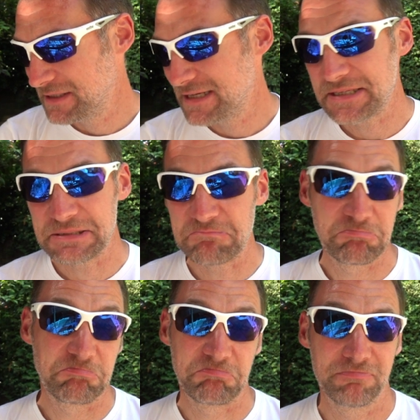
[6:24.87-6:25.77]
didn't,
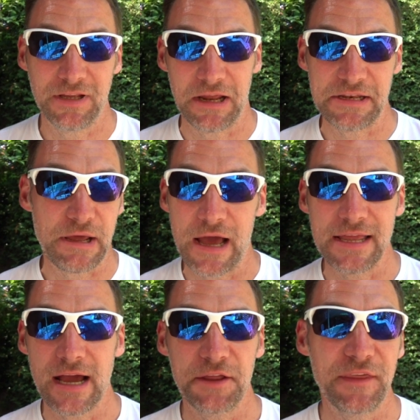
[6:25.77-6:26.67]
you know,
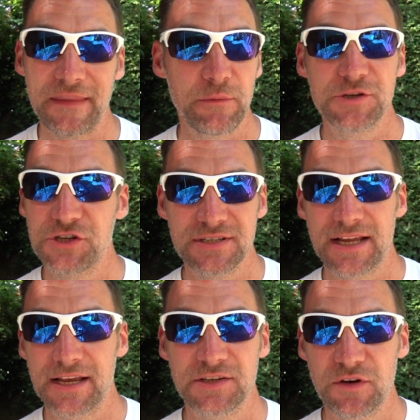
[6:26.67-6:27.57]
I think that was just
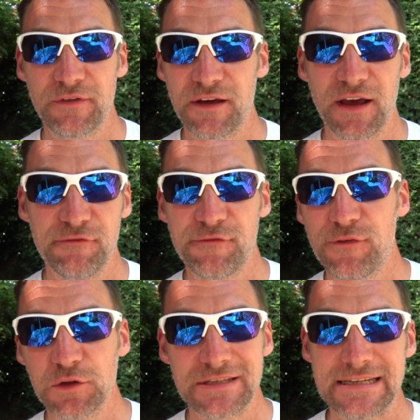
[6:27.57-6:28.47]
like a sort of a
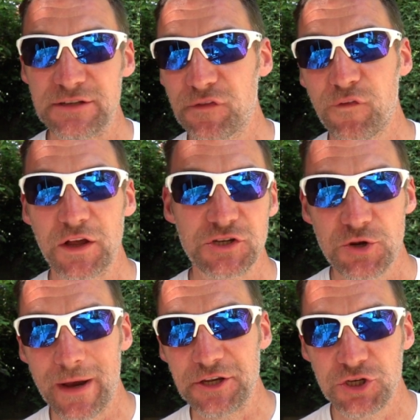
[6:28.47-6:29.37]
voltage
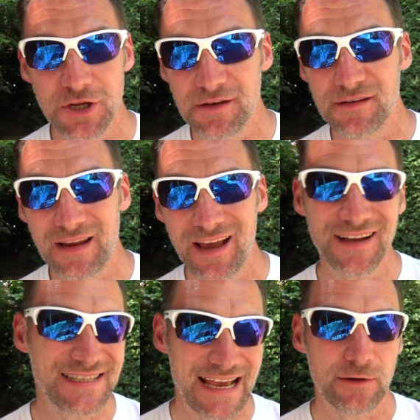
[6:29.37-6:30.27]
fluctuation
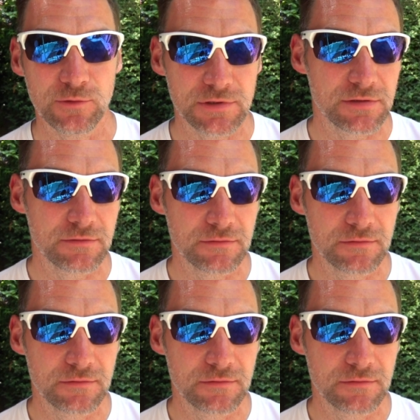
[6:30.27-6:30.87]
cutout.